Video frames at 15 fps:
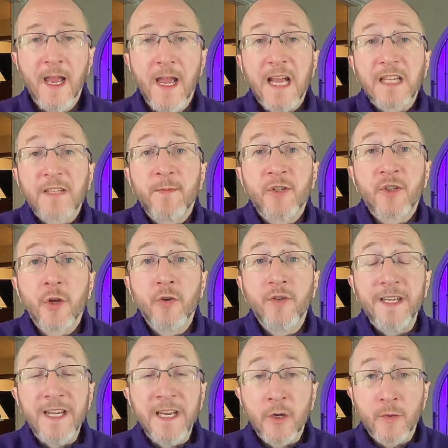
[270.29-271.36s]
has been shown
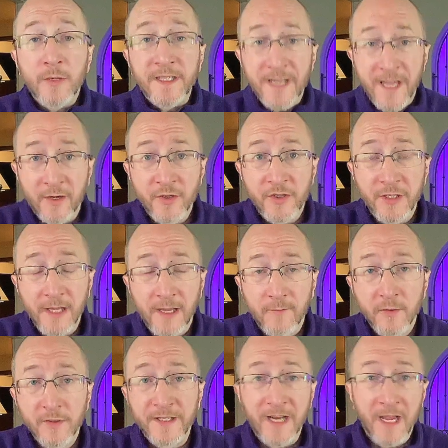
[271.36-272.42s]
to increase energy
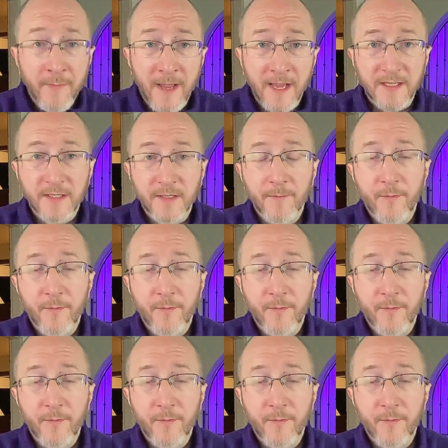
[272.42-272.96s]
levels in MS.